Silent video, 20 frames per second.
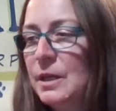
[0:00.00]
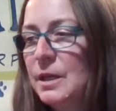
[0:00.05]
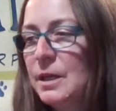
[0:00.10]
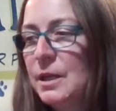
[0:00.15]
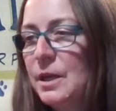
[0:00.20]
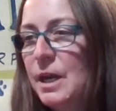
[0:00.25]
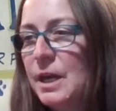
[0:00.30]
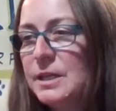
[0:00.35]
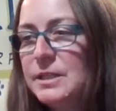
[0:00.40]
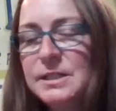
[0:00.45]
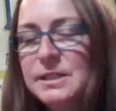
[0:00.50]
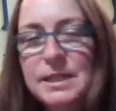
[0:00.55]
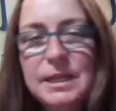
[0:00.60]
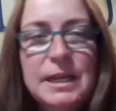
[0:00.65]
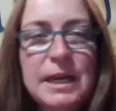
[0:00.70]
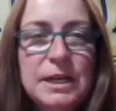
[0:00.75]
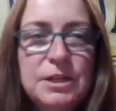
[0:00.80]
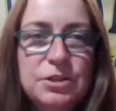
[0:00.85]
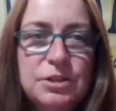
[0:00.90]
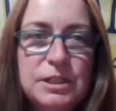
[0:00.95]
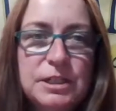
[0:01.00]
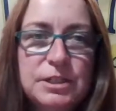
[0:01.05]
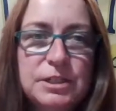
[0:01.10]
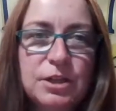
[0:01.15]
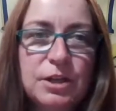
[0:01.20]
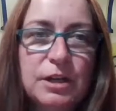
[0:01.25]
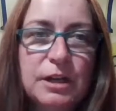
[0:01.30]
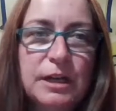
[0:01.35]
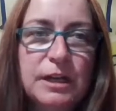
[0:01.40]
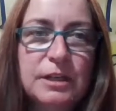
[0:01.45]
Now, I did actually
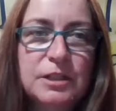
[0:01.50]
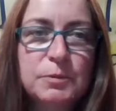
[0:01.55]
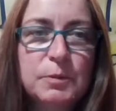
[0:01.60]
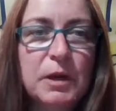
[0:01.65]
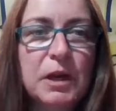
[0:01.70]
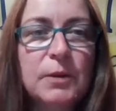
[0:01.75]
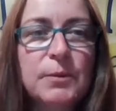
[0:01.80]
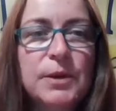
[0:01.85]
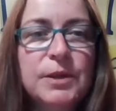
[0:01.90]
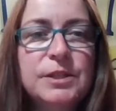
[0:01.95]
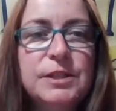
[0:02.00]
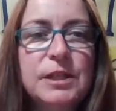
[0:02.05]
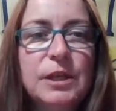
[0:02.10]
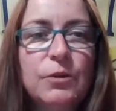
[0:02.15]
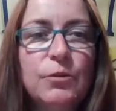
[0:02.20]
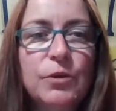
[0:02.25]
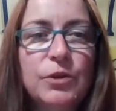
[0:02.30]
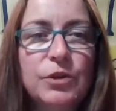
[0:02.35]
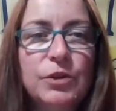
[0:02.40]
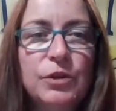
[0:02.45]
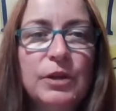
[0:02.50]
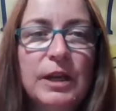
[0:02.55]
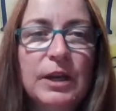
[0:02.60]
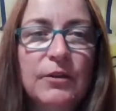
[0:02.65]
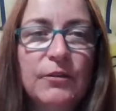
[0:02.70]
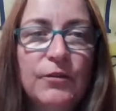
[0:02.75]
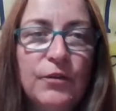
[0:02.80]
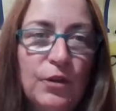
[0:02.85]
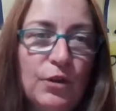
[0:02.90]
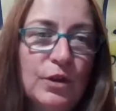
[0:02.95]
start experimenting with doing a
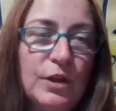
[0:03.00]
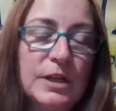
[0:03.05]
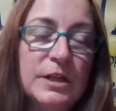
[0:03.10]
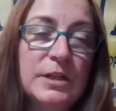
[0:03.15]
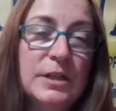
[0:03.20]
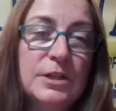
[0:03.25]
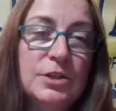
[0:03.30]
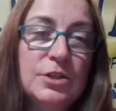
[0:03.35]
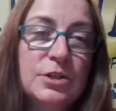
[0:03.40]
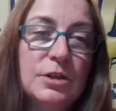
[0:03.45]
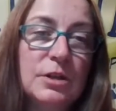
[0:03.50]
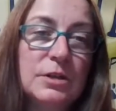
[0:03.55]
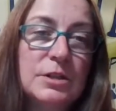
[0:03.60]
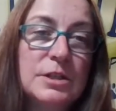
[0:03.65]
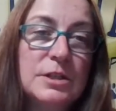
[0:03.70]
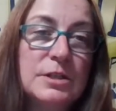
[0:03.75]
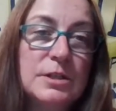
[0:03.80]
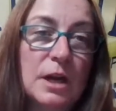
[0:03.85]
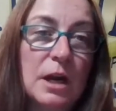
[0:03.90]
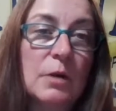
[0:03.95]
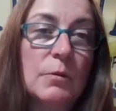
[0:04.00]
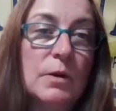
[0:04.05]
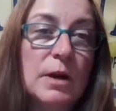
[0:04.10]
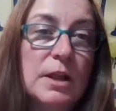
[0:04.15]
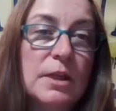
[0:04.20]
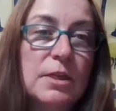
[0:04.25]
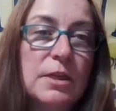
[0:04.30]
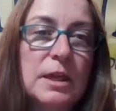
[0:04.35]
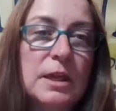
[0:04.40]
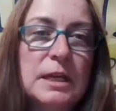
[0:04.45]
full conditioner to start
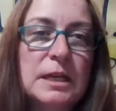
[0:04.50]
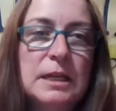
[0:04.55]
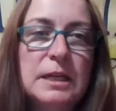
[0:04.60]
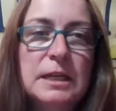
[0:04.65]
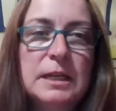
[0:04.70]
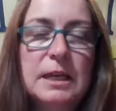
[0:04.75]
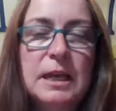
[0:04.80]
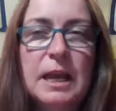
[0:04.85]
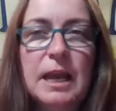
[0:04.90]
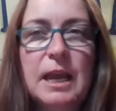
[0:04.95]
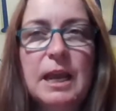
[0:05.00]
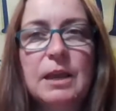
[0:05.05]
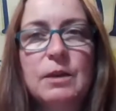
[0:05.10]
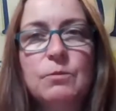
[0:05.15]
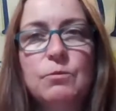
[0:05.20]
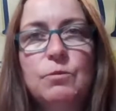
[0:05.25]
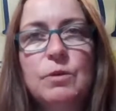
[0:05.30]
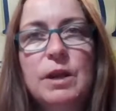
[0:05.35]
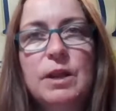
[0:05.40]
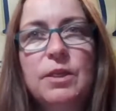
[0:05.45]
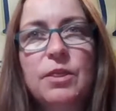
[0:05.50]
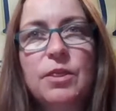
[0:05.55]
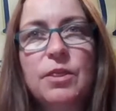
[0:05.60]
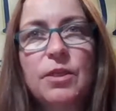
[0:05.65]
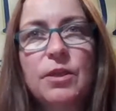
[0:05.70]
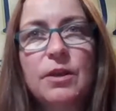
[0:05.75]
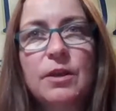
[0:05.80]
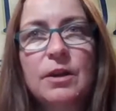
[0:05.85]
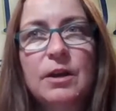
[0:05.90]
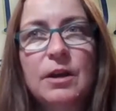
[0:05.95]
with, and
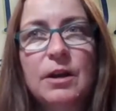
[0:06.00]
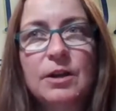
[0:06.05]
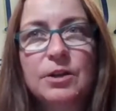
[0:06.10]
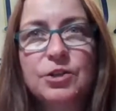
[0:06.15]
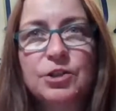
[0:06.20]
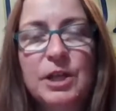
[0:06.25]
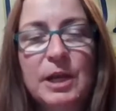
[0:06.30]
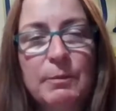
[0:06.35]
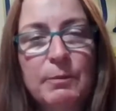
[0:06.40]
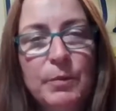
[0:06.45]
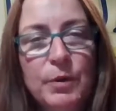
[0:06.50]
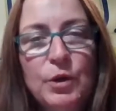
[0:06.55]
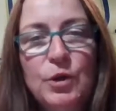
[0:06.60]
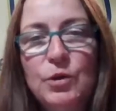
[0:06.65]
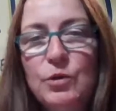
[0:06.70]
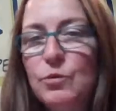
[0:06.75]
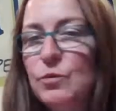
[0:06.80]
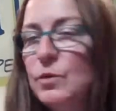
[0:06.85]
with our shampoo,